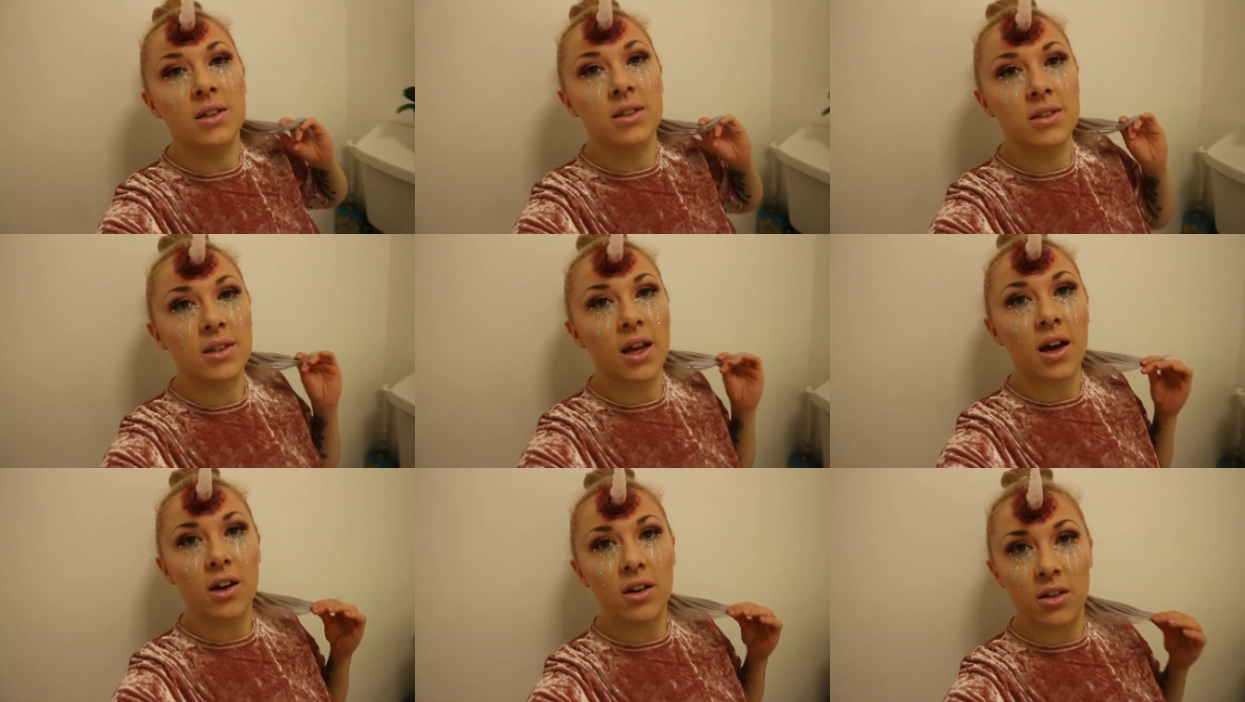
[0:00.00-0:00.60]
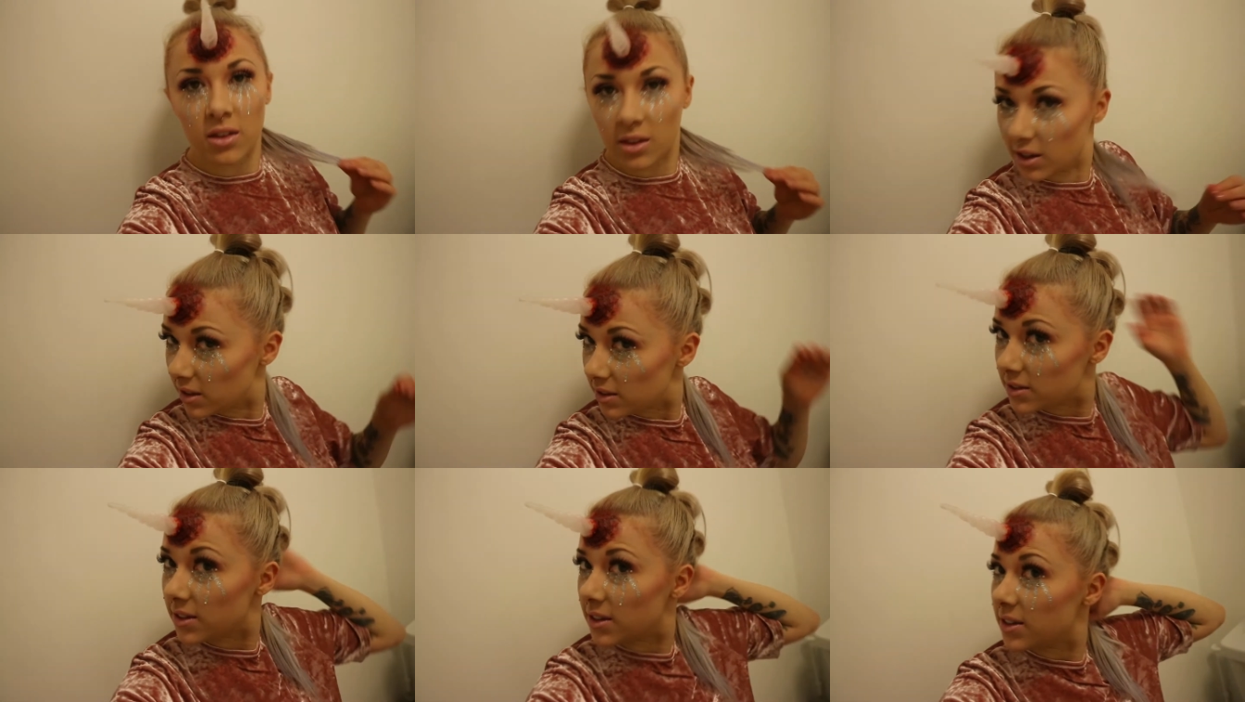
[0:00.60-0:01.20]
So
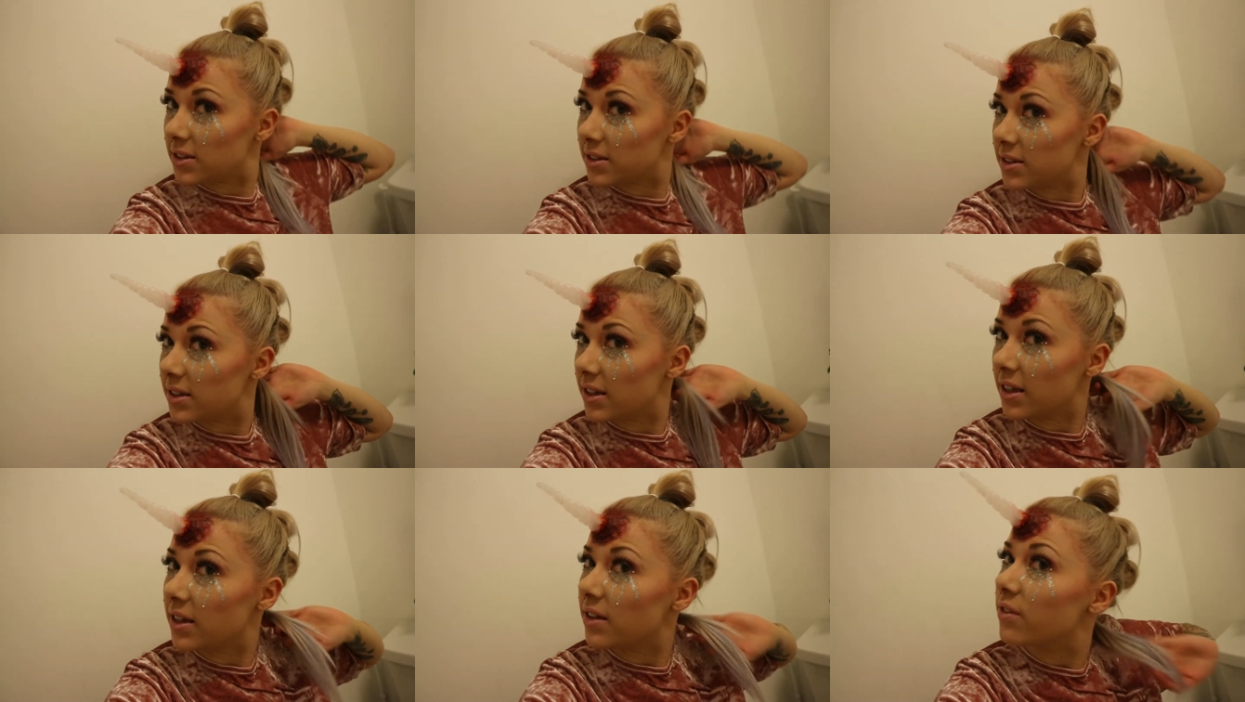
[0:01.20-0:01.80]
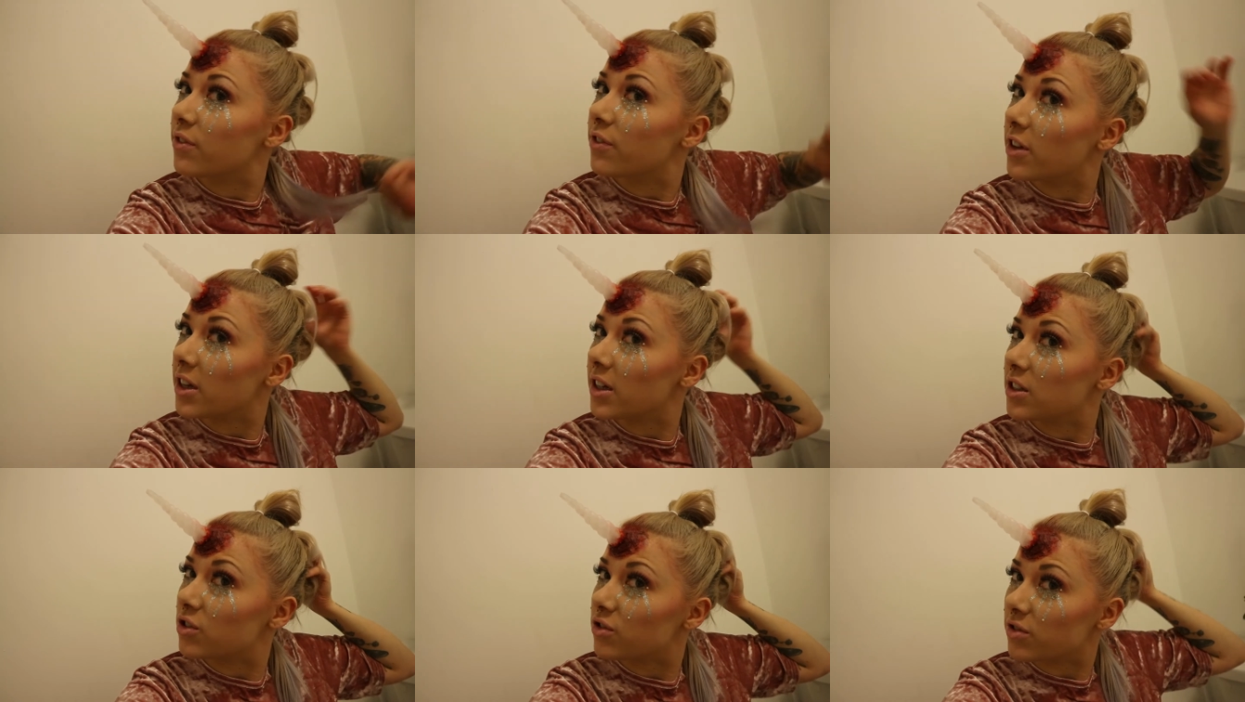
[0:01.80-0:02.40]
this is the
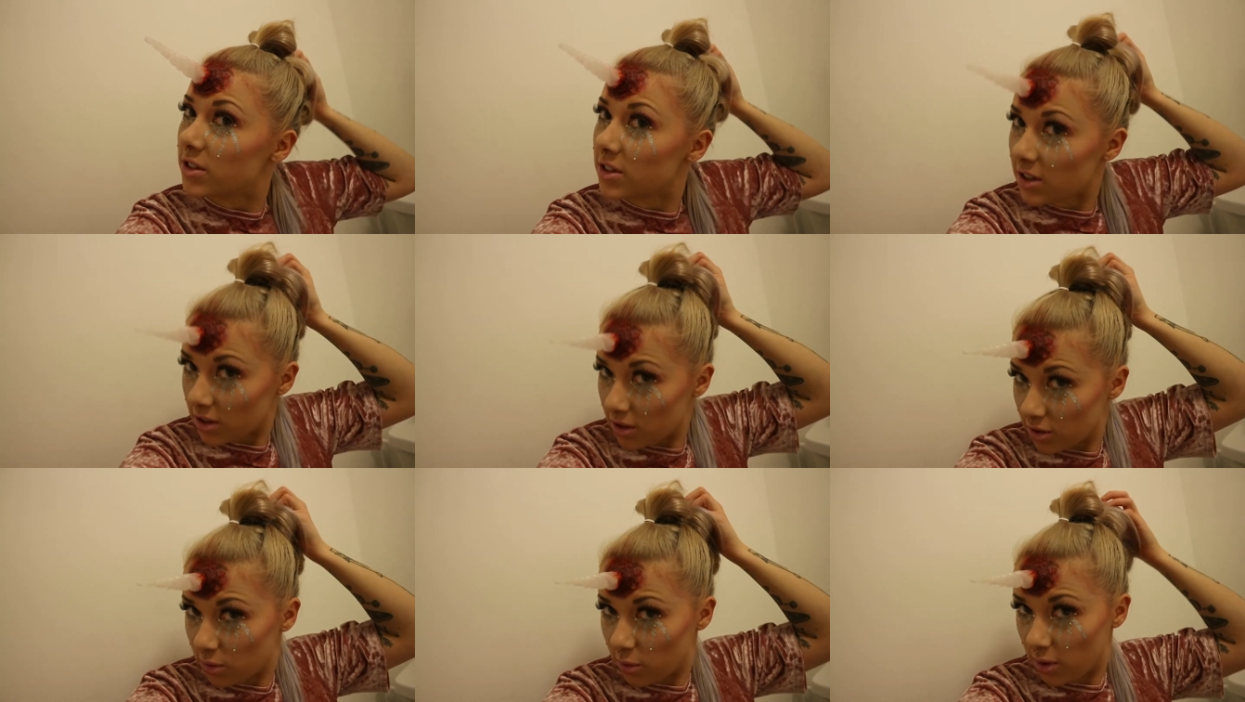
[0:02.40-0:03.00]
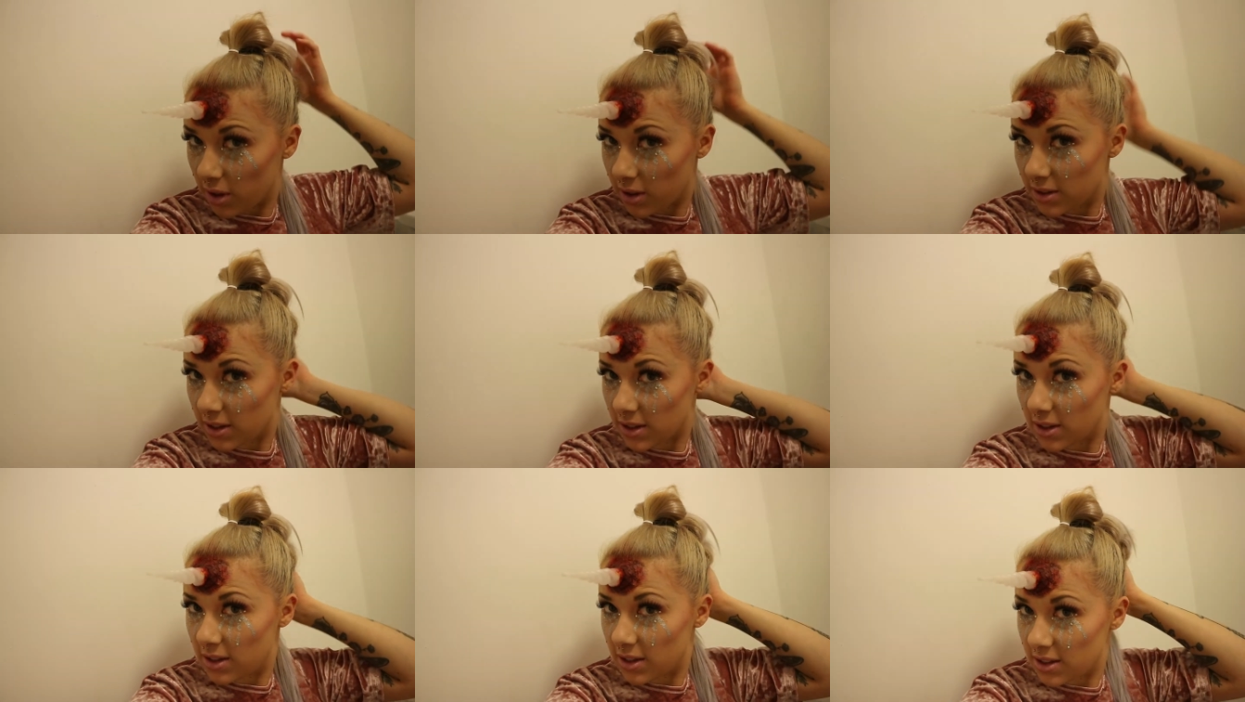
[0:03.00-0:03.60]
finished result. I
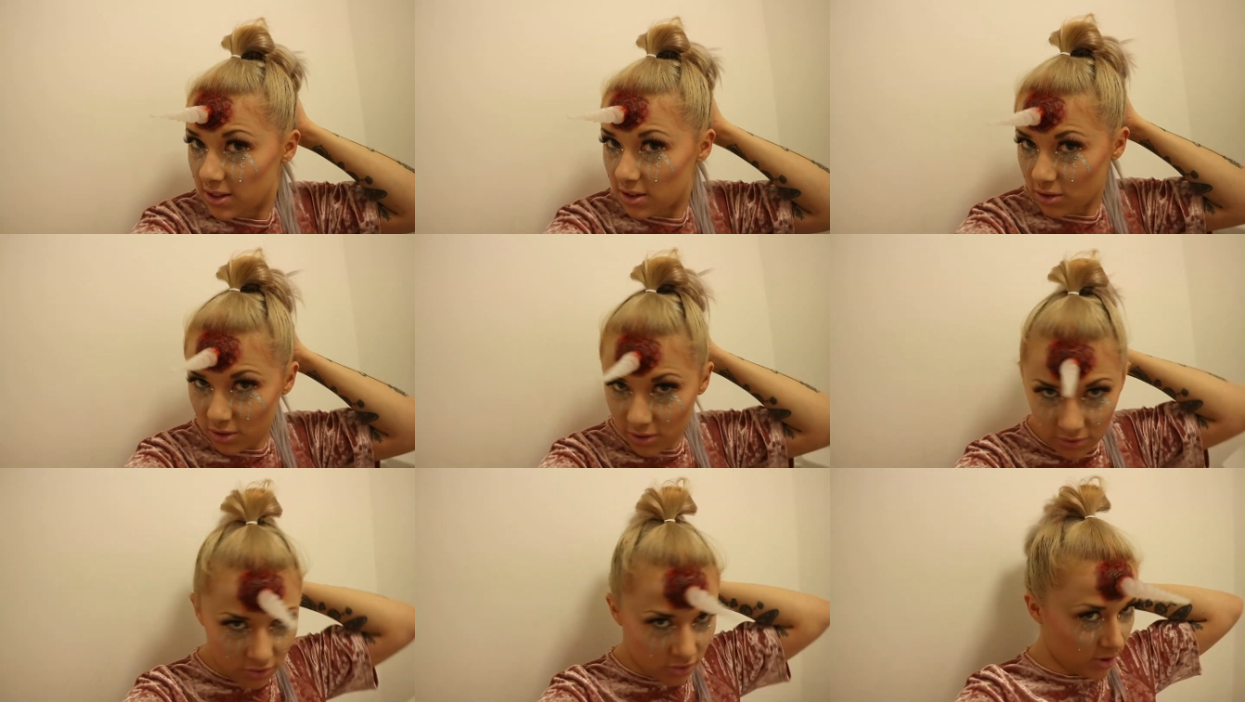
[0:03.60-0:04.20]
did this sort of